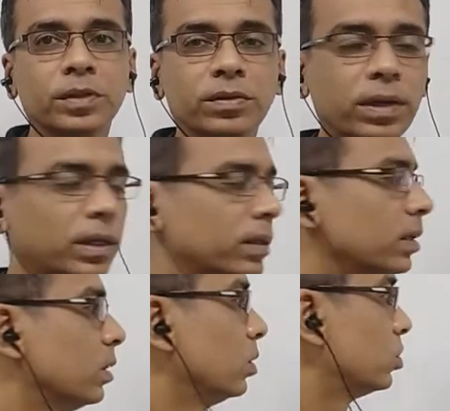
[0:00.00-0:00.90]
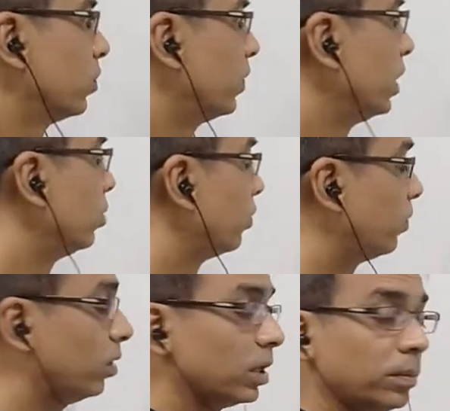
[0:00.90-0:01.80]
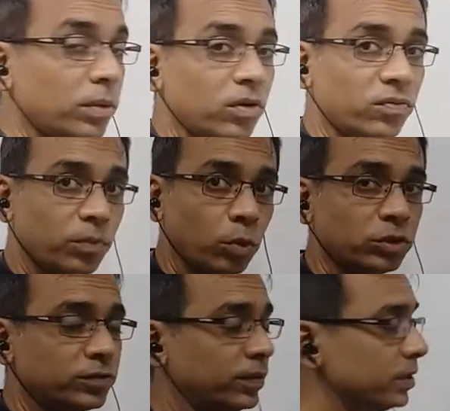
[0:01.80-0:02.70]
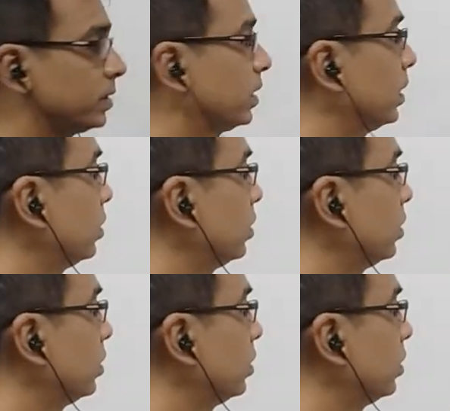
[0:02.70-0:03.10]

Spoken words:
Right? So we'll go for number of moles first.